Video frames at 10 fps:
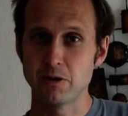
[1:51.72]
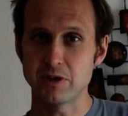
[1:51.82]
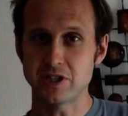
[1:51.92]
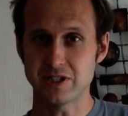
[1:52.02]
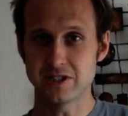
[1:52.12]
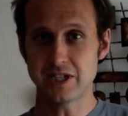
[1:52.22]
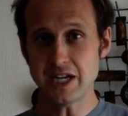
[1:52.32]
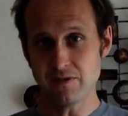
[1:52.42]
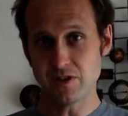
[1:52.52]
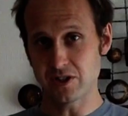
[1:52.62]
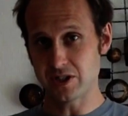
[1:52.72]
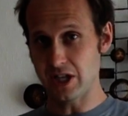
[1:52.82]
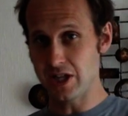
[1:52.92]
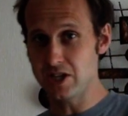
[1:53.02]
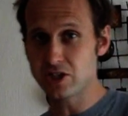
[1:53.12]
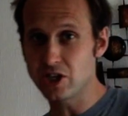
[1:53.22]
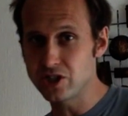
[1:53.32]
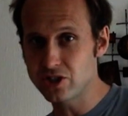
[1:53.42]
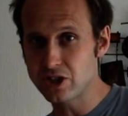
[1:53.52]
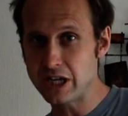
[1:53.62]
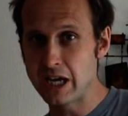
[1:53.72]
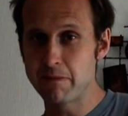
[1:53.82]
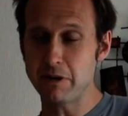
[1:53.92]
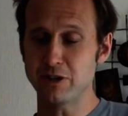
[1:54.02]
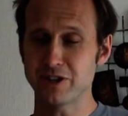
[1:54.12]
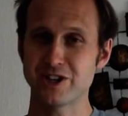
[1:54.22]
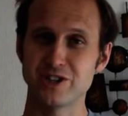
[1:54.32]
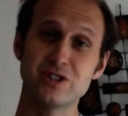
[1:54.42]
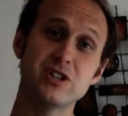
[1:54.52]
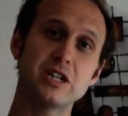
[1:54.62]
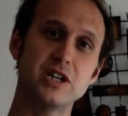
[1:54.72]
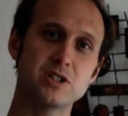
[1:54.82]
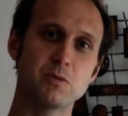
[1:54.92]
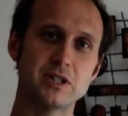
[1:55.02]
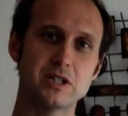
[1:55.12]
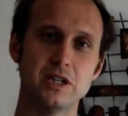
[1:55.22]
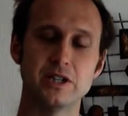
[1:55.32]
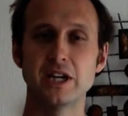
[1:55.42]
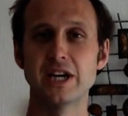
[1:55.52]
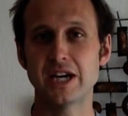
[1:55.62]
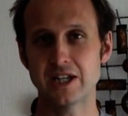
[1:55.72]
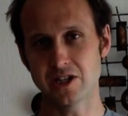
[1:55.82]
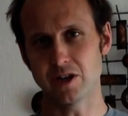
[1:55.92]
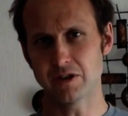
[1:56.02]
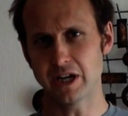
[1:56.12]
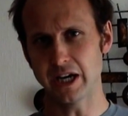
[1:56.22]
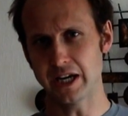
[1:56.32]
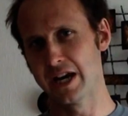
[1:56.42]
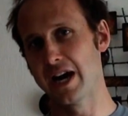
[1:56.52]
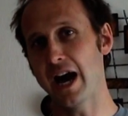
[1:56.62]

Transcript: which is deviant in this country, but in other countries like Switzerland, it's okay.